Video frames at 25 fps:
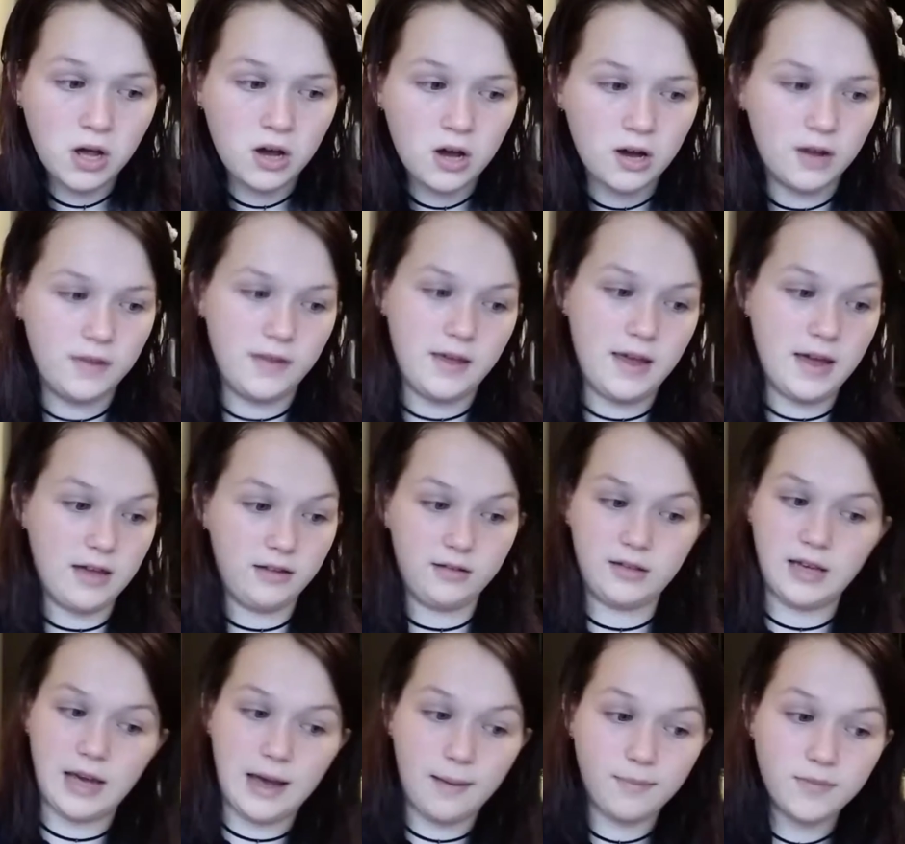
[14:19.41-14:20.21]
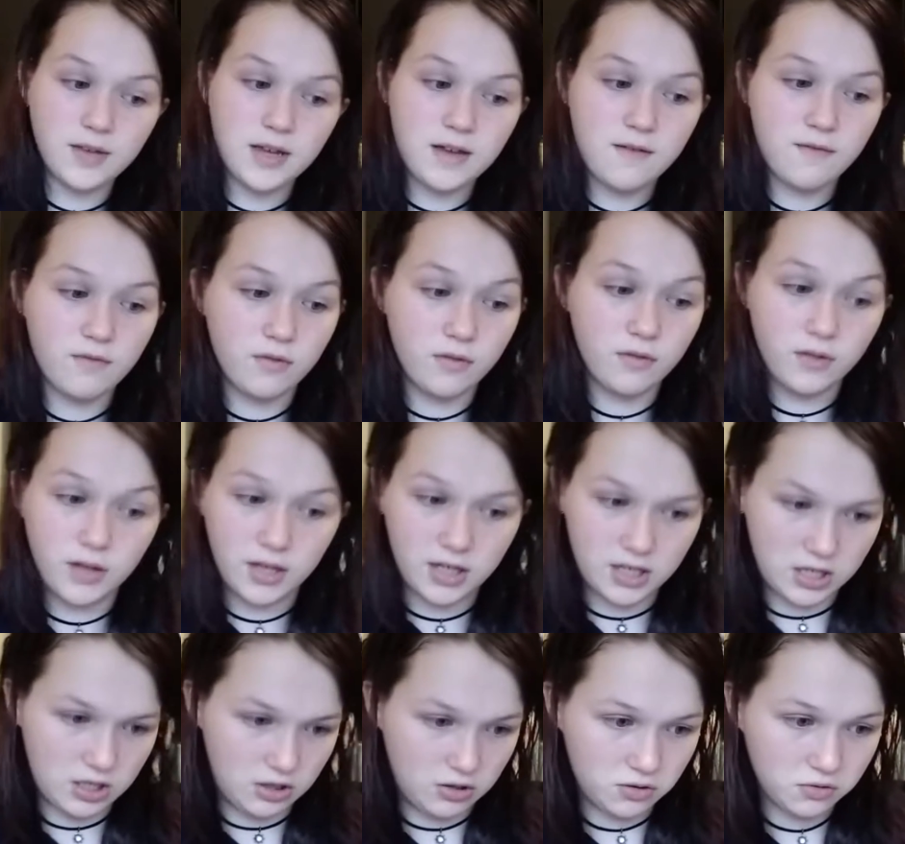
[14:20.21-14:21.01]
Are they held captive? Are they
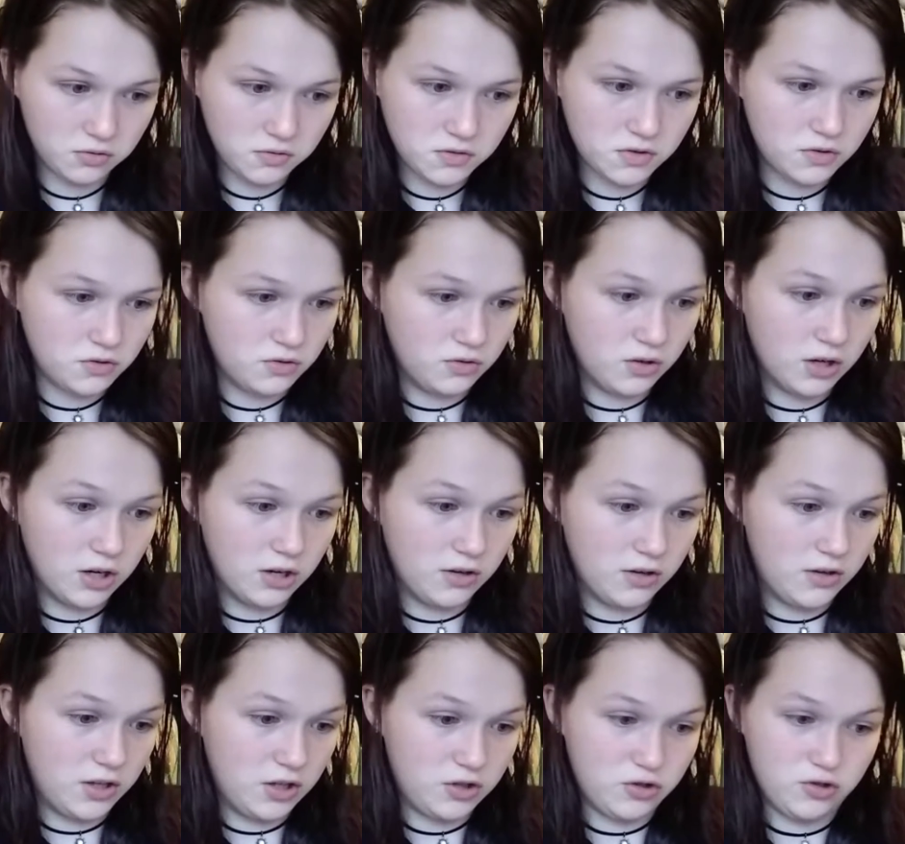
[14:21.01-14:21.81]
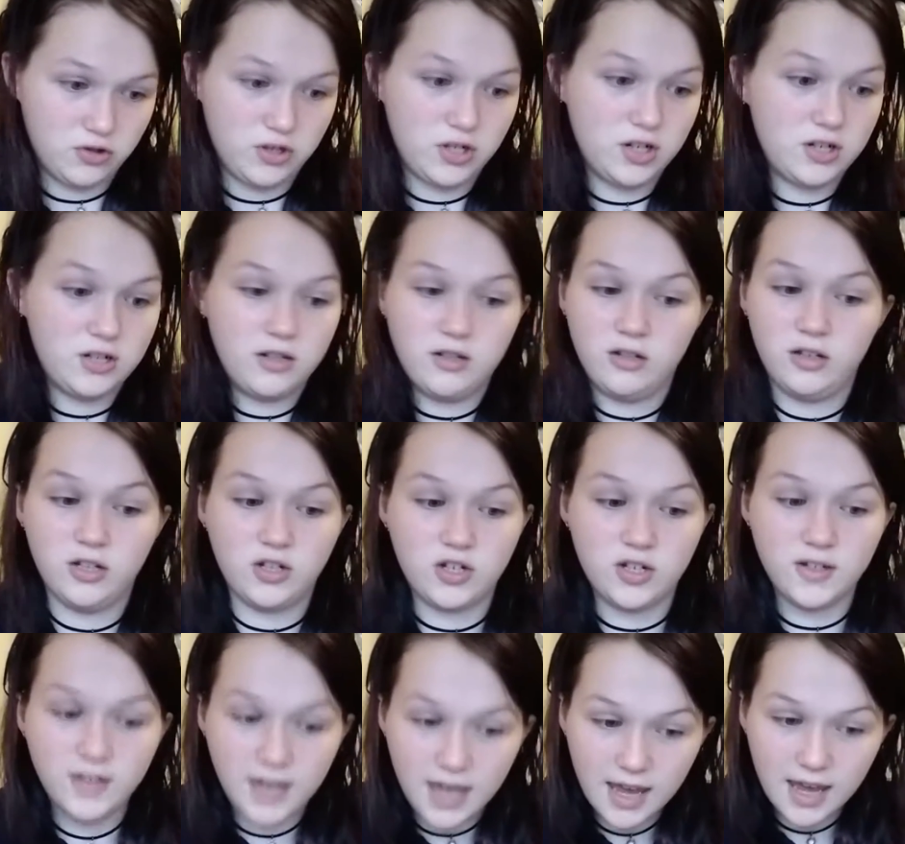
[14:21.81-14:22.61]
killed? Are they turned into
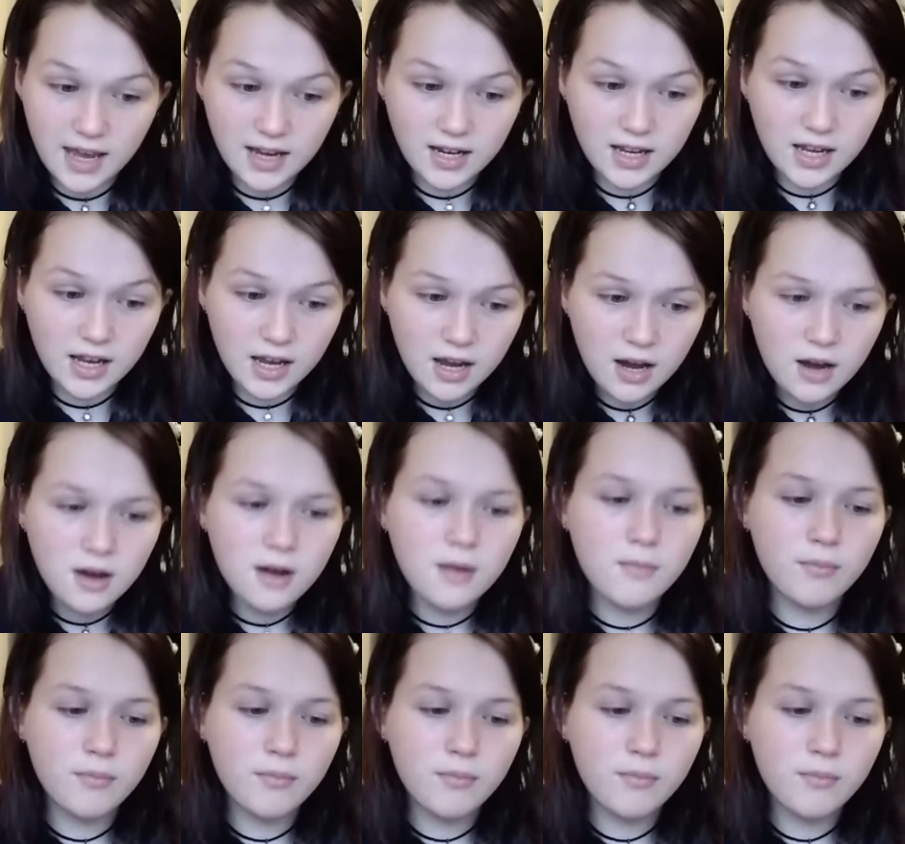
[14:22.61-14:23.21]
delicious candy?